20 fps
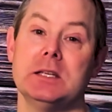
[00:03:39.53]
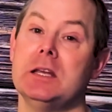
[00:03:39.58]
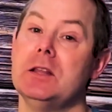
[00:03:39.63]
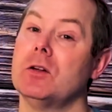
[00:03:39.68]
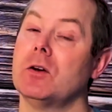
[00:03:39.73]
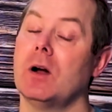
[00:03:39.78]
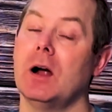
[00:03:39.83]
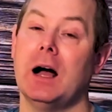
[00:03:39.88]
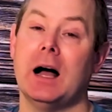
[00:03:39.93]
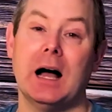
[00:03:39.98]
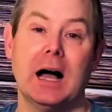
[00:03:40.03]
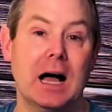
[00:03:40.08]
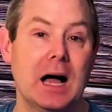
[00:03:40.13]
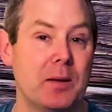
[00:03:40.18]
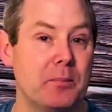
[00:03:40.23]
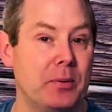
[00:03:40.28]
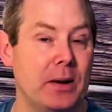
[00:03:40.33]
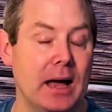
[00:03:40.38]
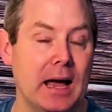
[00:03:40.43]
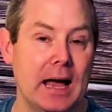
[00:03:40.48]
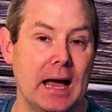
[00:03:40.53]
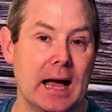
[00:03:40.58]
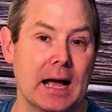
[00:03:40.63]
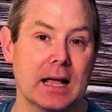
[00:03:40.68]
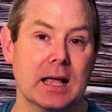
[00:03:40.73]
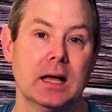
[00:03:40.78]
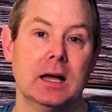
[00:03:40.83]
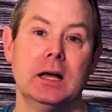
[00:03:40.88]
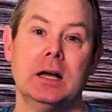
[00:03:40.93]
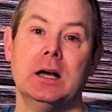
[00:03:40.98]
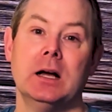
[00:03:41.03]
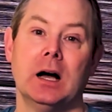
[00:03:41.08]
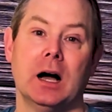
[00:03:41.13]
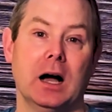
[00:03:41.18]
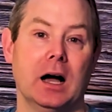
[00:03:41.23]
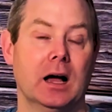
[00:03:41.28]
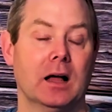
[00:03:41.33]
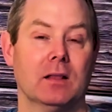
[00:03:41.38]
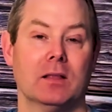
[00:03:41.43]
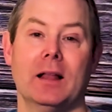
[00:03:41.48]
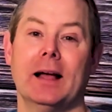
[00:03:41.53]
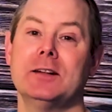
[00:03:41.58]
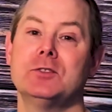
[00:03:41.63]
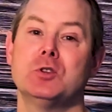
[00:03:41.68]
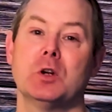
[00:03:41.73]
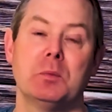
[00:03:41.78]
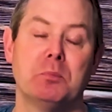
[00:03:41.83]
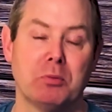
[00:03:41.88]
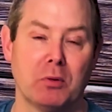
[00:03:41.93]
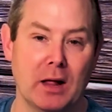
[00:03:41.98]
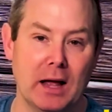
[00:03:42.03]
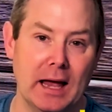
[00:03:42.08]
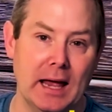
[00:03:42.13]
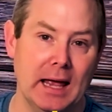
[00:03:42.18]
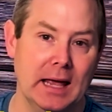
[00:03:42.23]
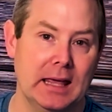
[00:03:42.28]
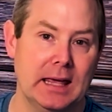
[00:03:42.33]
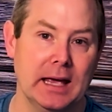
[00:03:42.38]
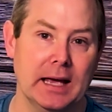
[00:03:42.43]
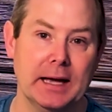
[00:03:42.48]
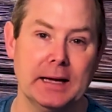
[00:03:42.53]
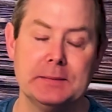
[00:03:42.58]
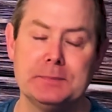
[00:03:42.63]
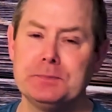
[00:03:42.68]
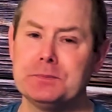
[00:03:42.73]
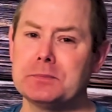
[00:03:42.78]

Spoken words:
either a hot pack, electric blanket.